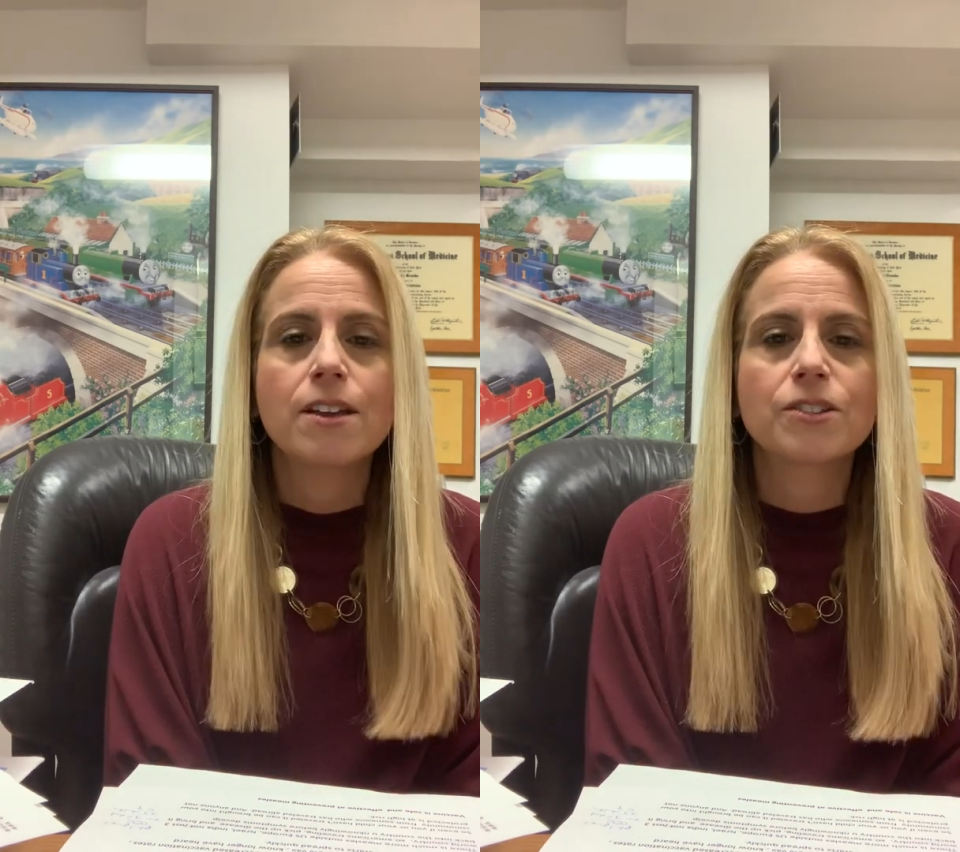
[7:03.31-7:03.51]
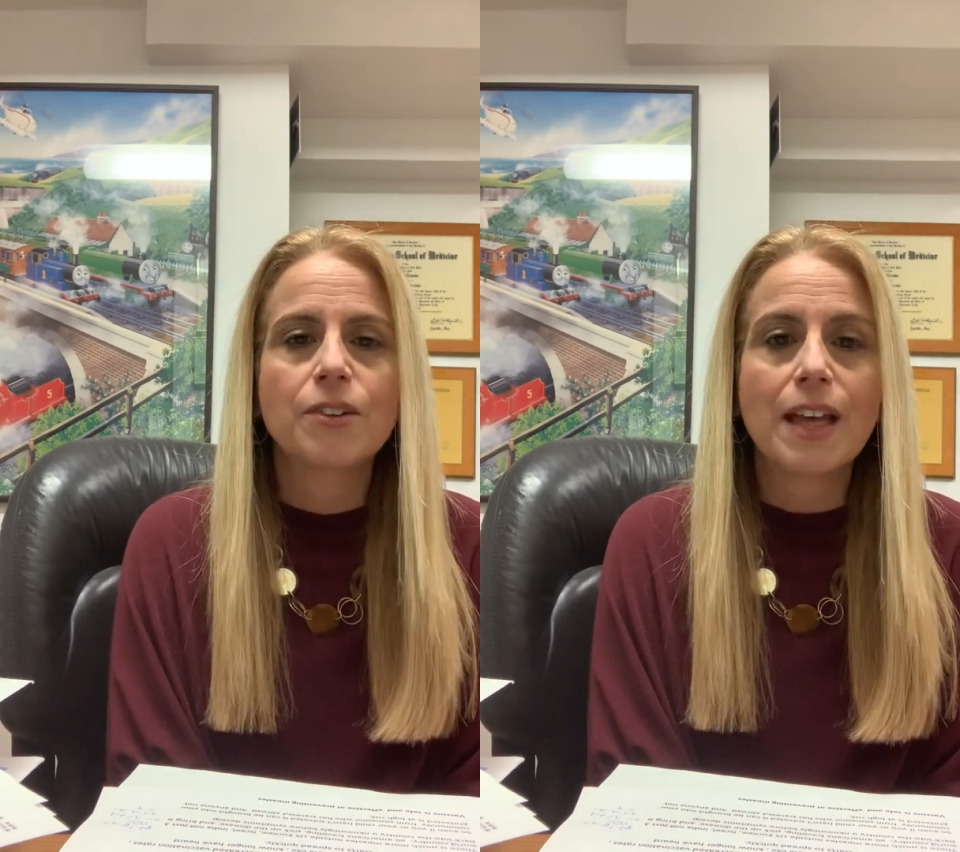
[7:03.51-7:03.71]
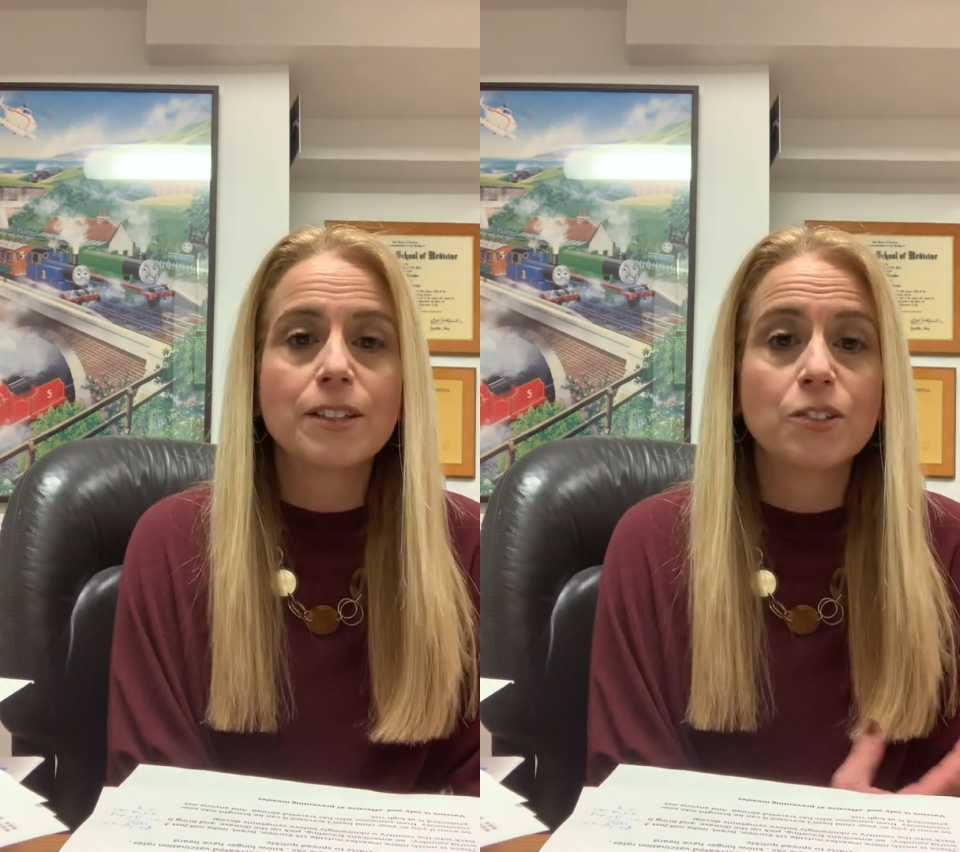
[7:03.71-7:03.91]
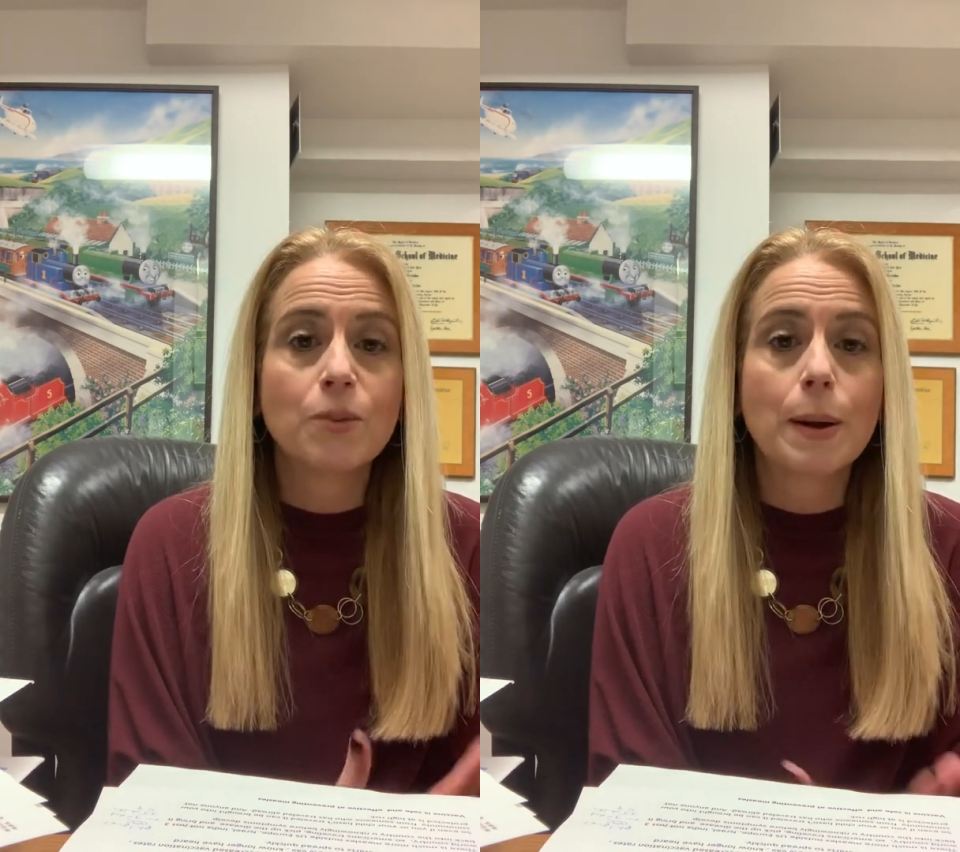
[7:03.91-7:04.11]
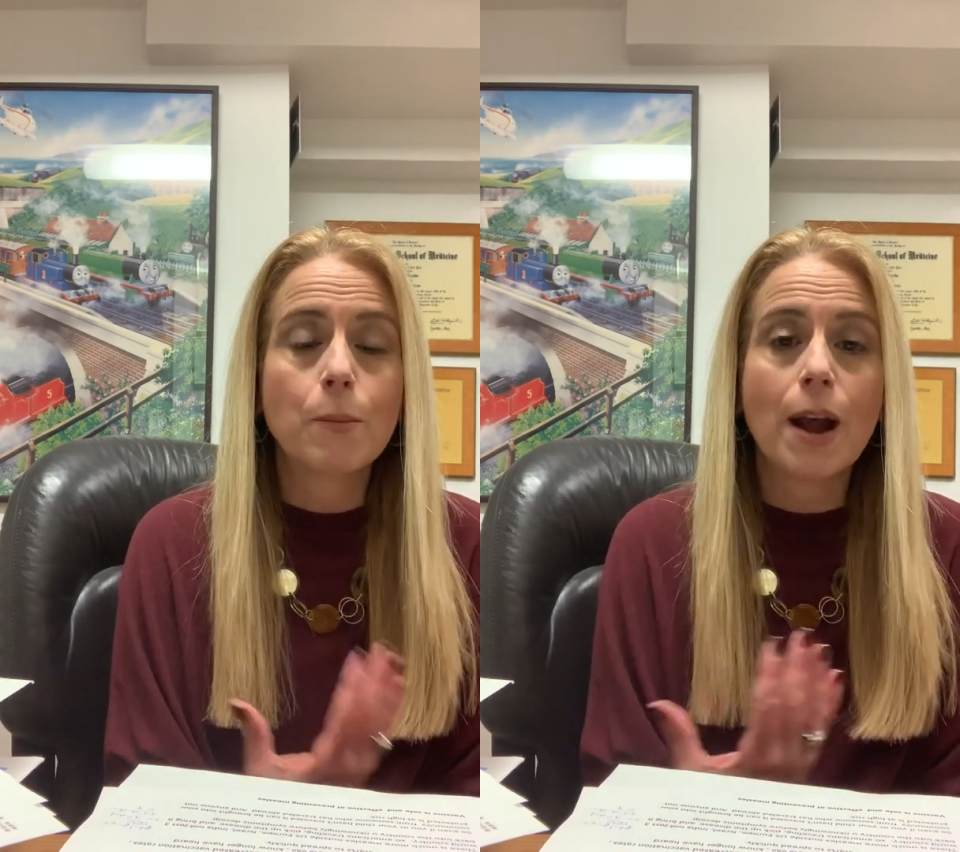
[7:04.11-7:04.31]
So that's
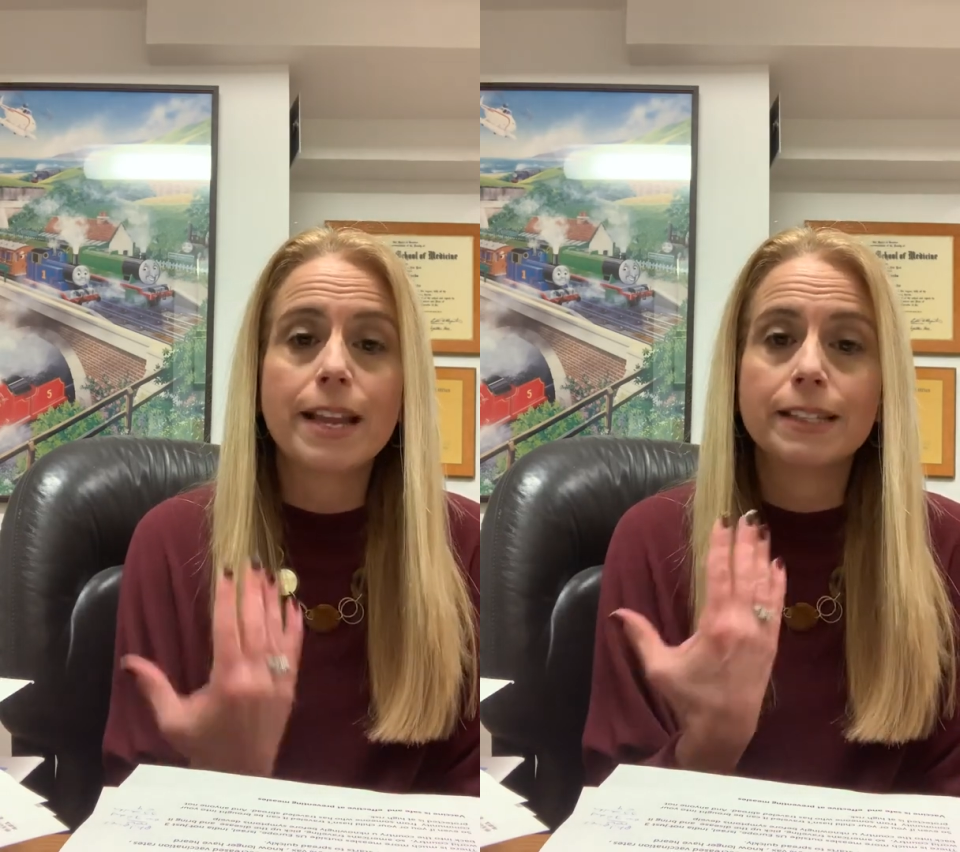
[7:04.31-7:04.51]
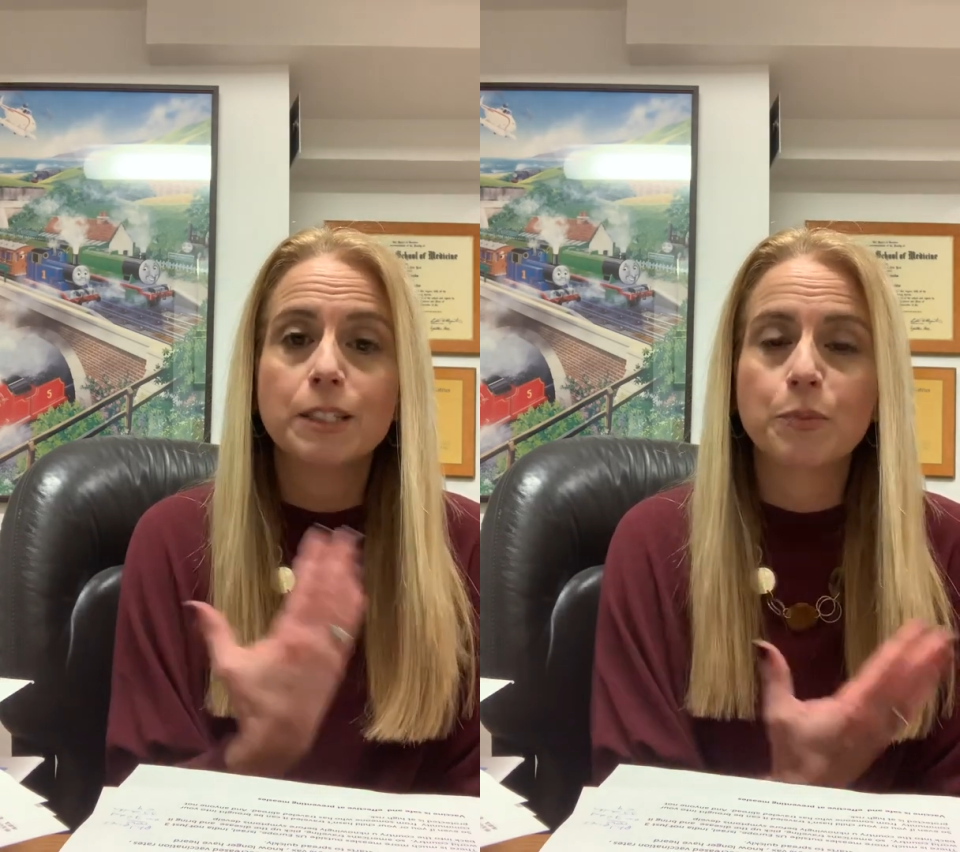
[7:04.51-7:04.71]
why it's